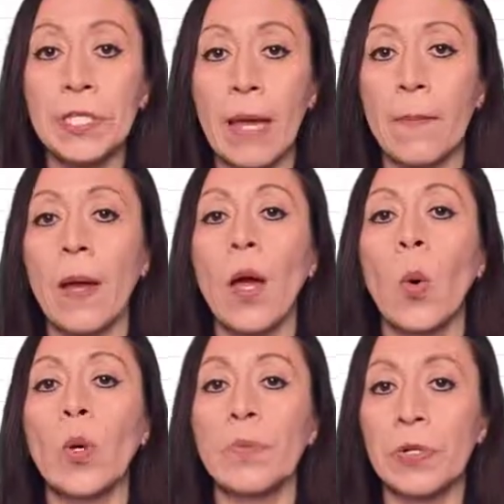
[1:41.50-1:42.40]
step
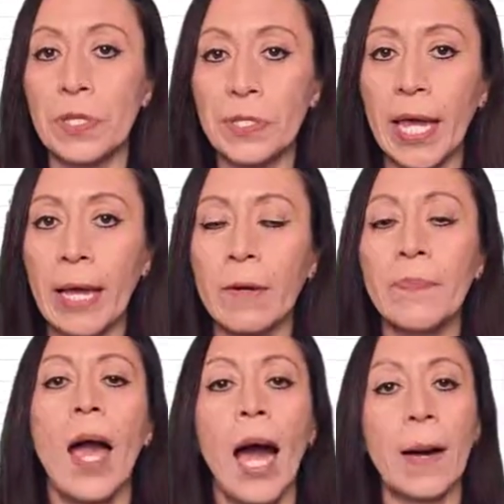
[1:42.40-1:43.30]
with more
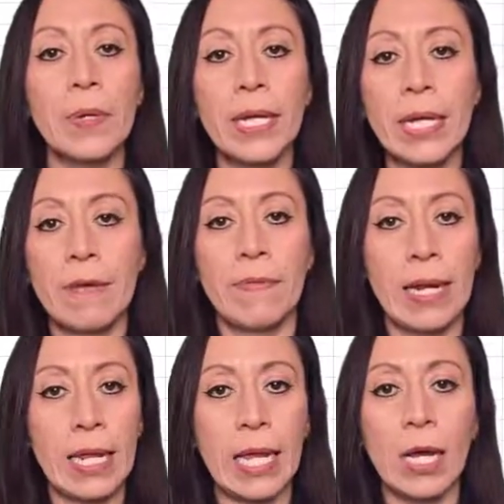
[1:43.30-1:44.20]
detail, I'm gonna leave
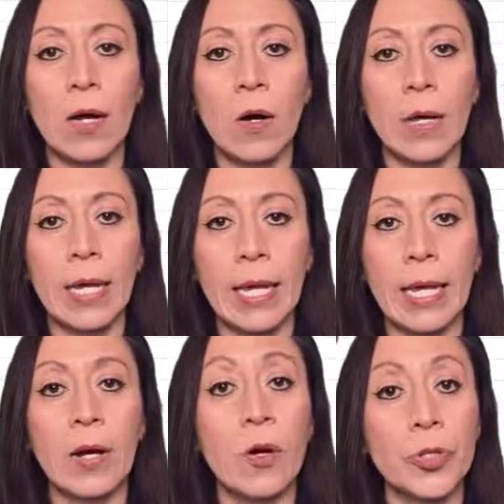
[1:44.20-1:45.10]
the link
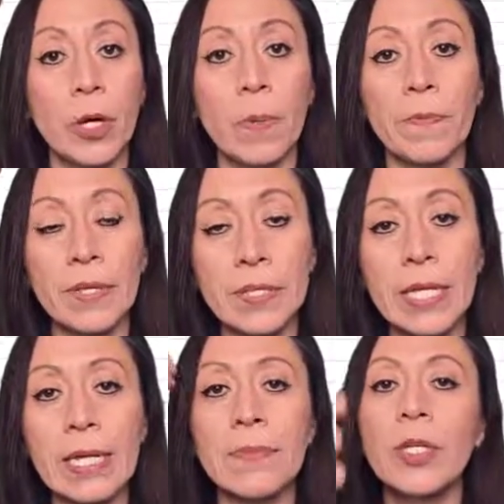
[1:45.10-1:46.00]
here on top of the
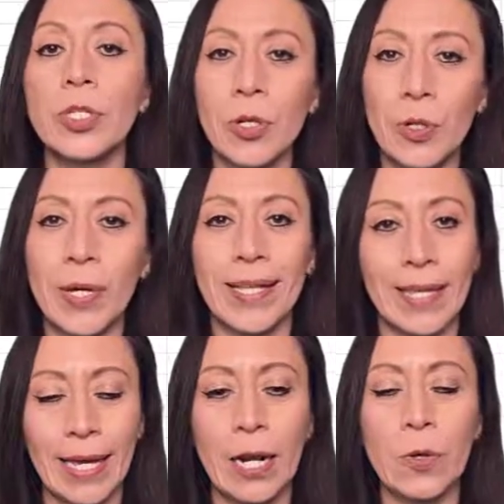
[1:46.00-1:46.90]
screen so you
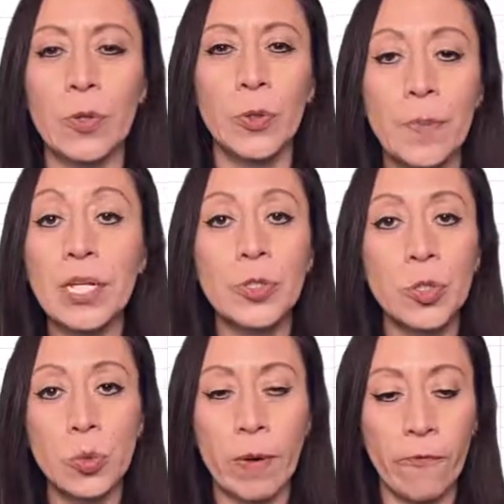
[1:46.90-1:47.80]
can take a look. I'm gonna
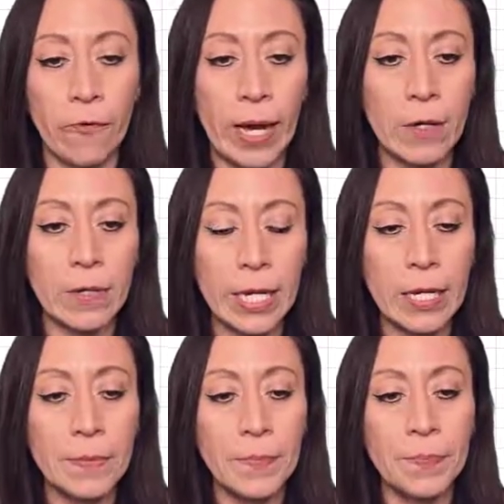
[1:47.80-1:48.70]
choose one file
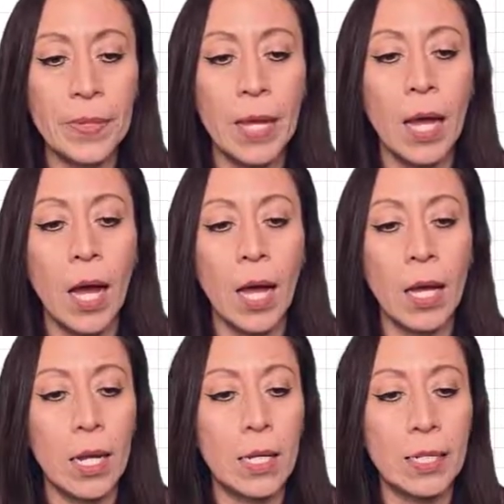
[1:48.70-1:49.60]
here
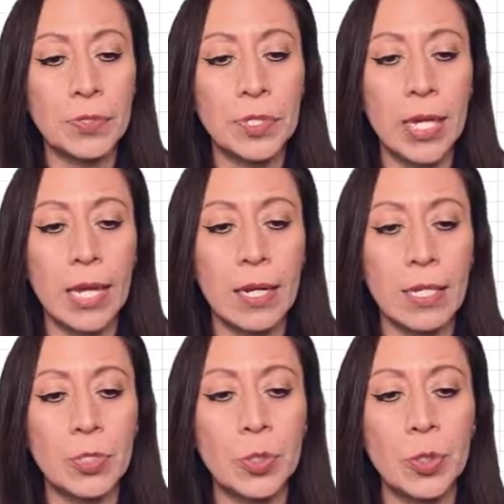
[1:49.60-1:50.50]
and
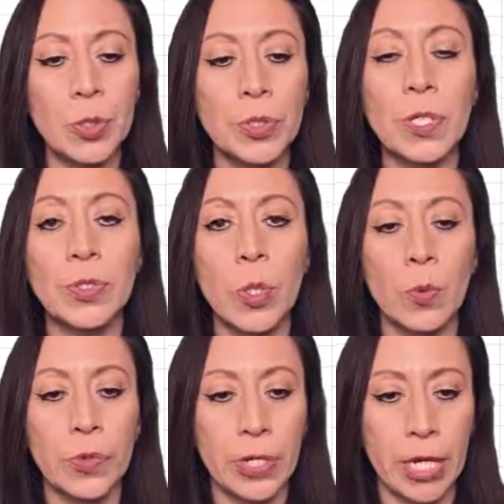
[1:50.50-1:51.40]
let's choose
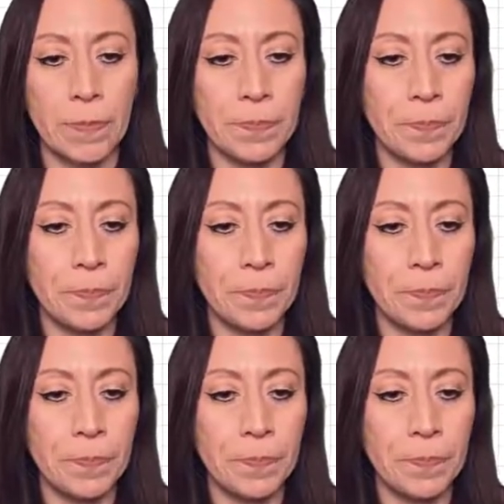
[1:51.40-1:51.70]
zone three.